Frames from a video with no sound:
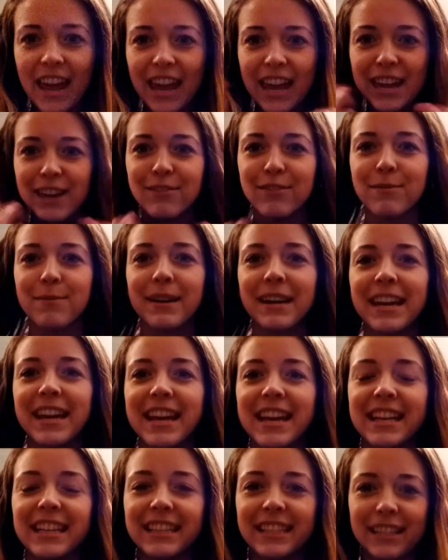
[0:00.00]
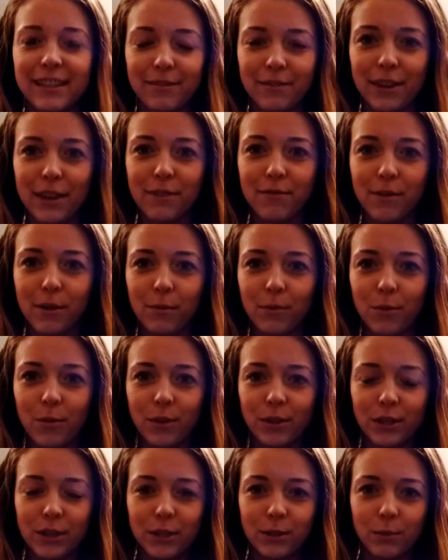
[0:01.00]
Hey everybody, it's Tiffany from
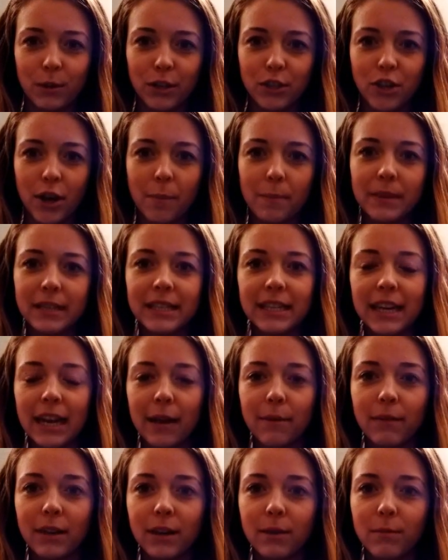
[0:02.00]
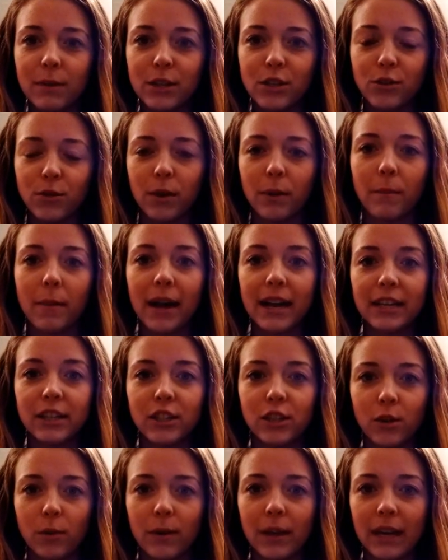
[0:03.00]
Quilter's Workshop, and today I'm going to be doing my
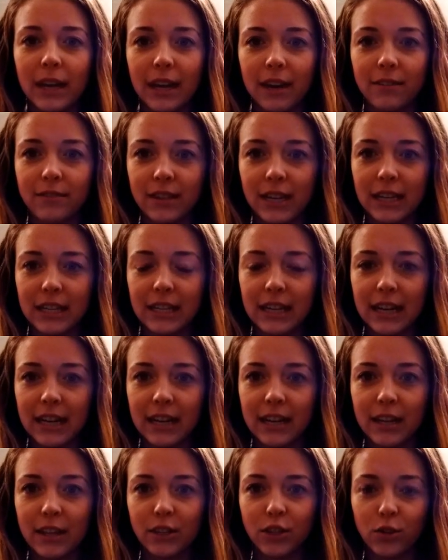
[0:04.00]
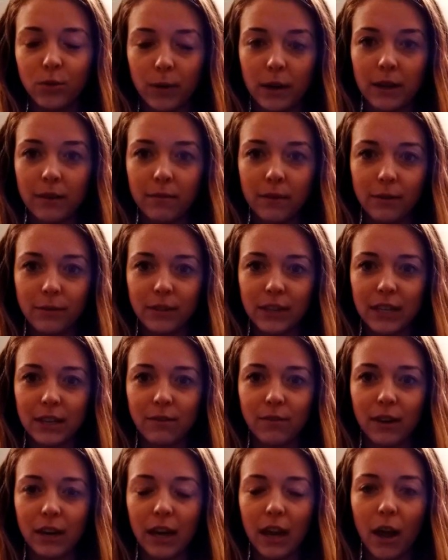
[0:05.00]
Sewing Gift Ideas
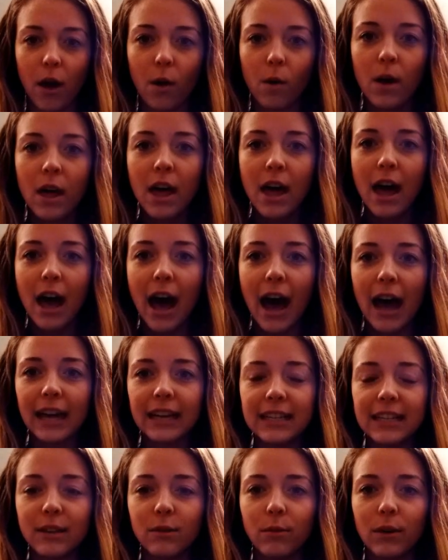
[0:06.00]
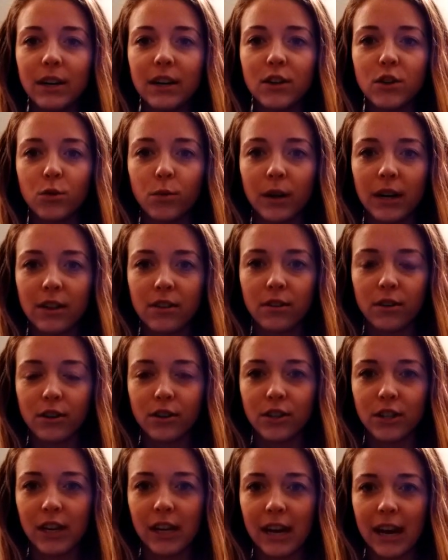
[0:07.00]
2015 video. I did one in
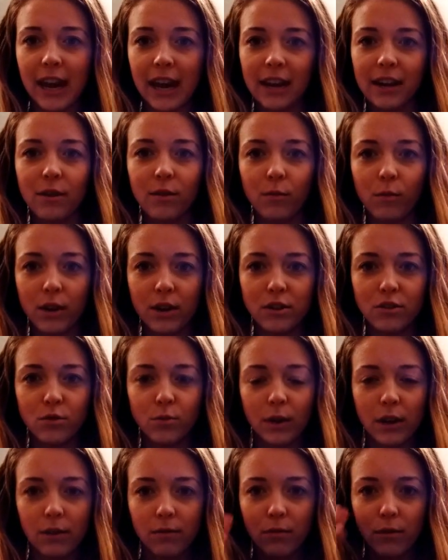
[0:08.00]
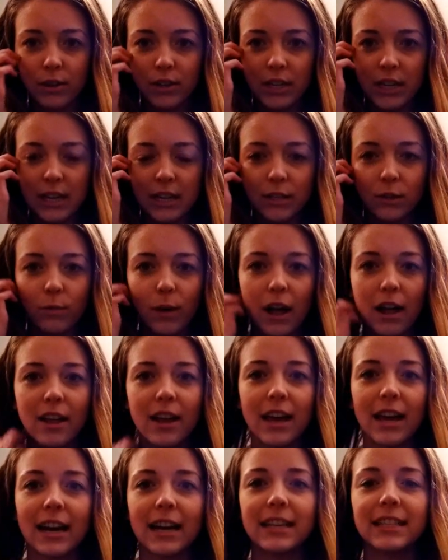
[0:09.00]
2013 and one in 2014 as well,
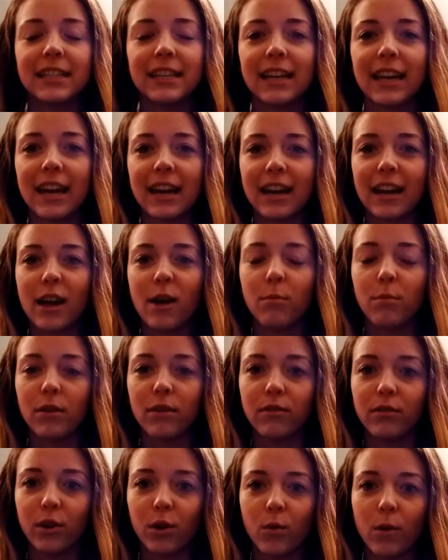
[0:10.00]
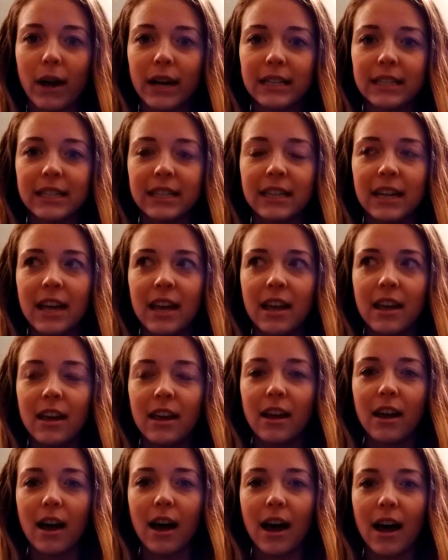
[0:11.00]
and I did get a couple of request
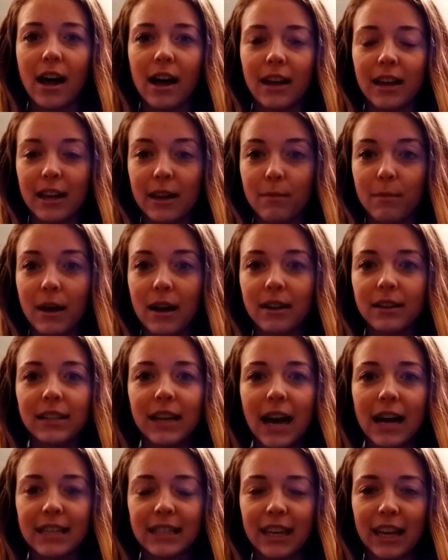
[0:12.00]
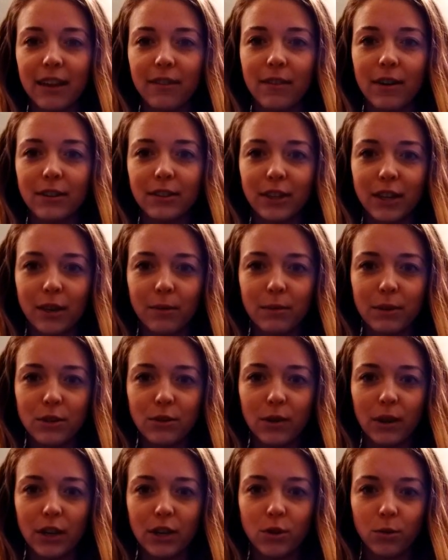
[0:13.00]
emails asking if I was going to be
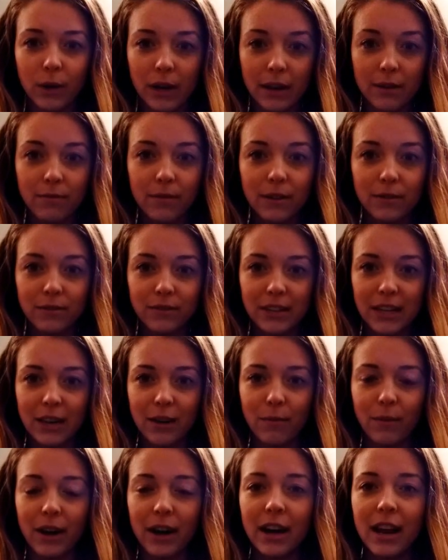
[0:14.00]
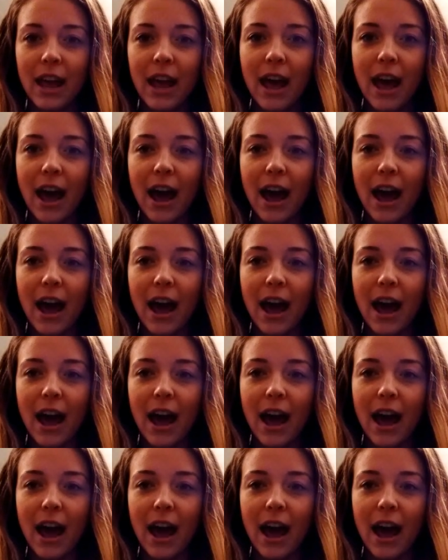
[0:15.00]
doing a 2015 one.